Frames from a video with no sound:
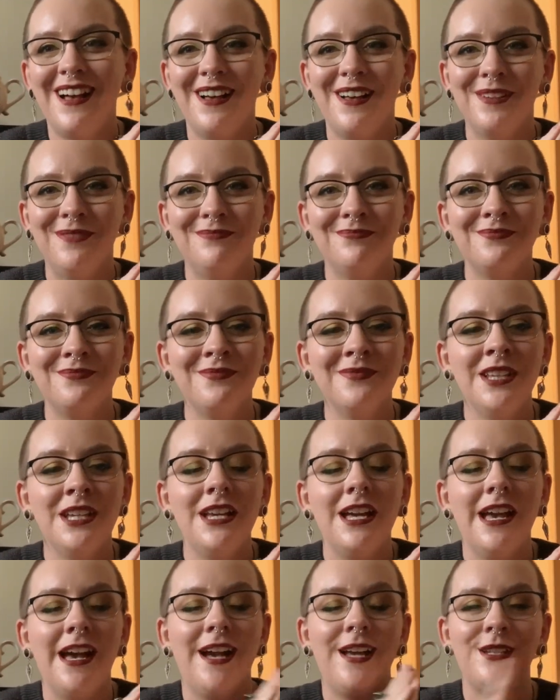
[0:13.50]
Um,
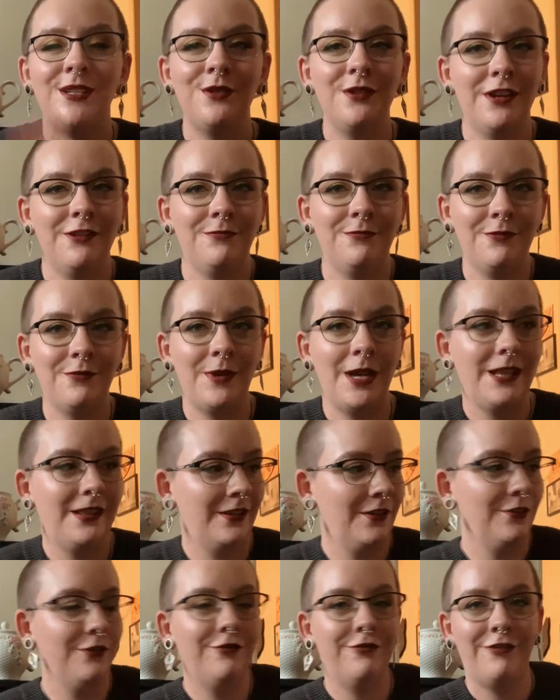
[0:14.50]
I do have my
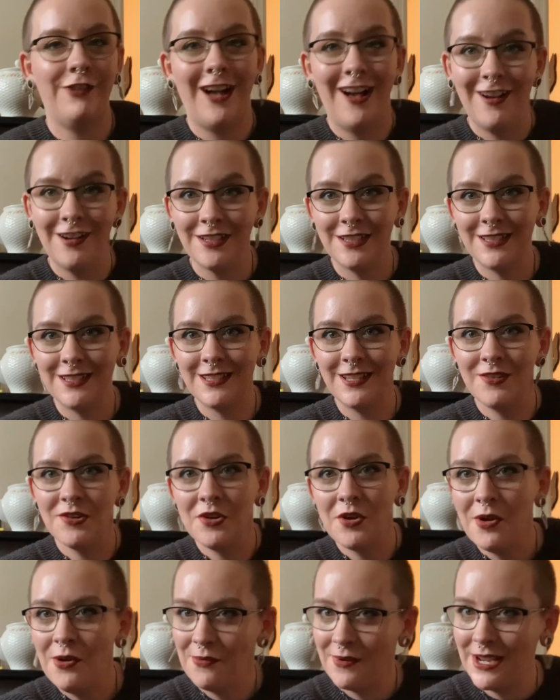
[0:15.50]
fox
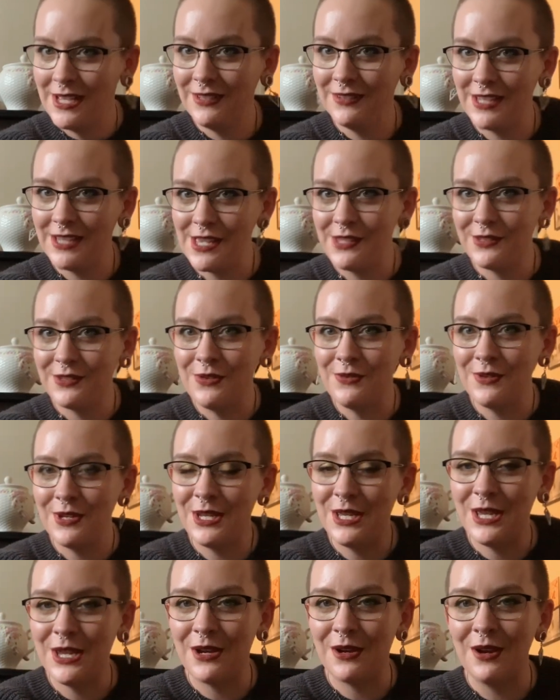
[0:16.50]
around as you can
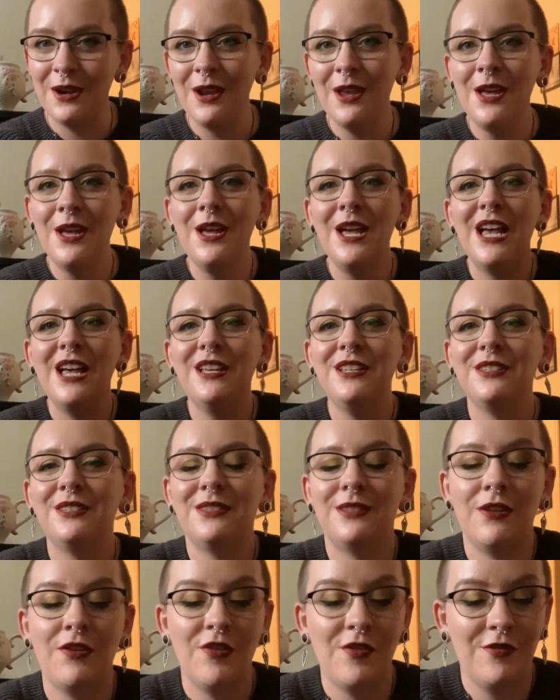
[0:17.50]
hear.
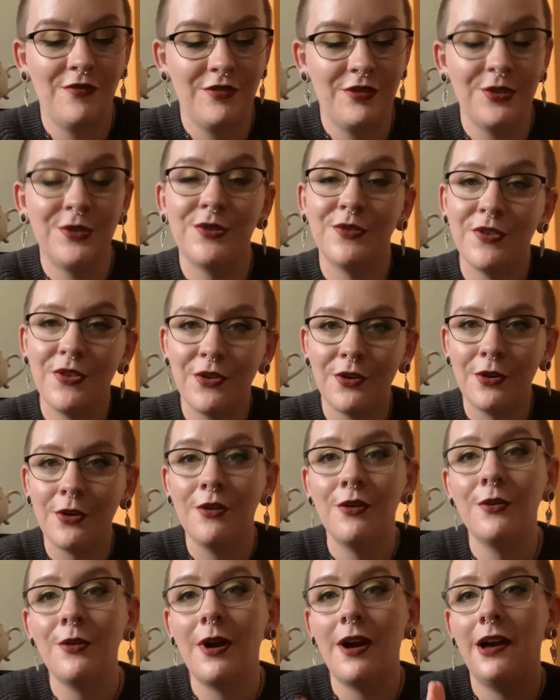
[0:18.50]
So for those of you who don't
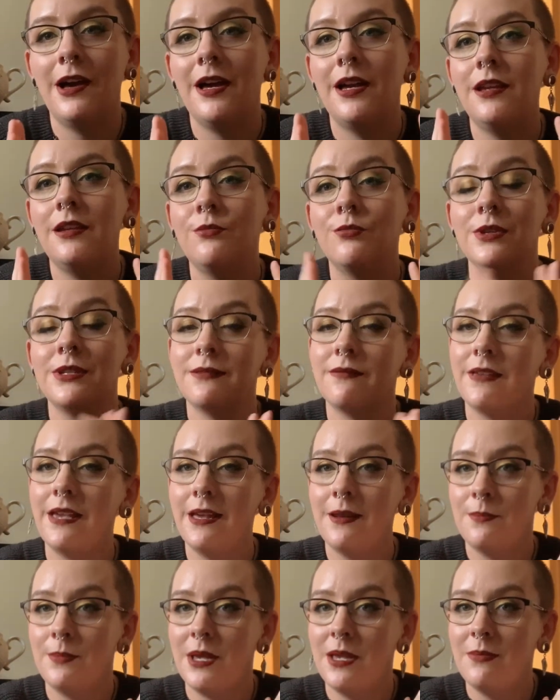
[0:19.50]
know, I recently had
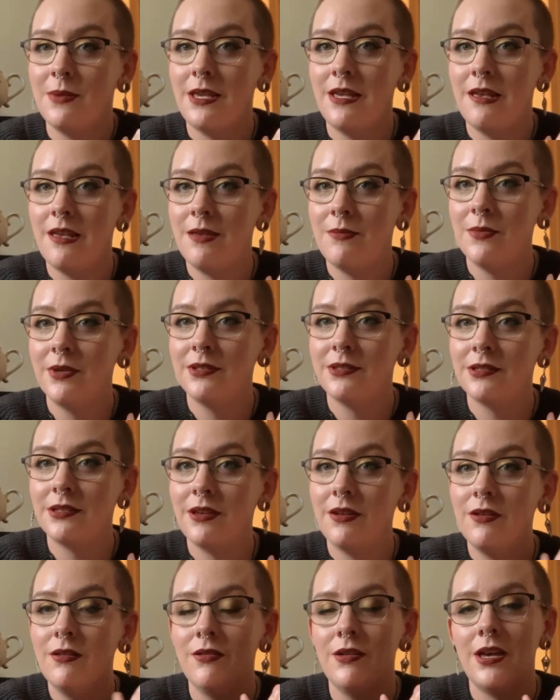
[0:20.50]
a baby eight months
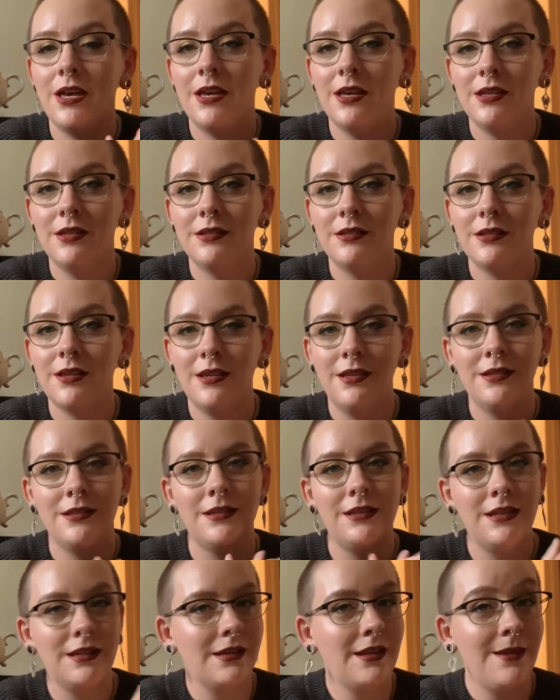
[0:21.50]
ago and his
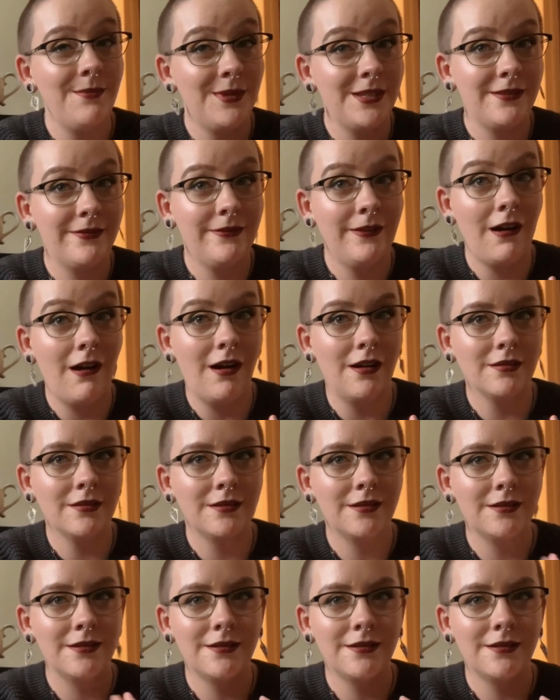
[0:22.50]
nickname is Fox.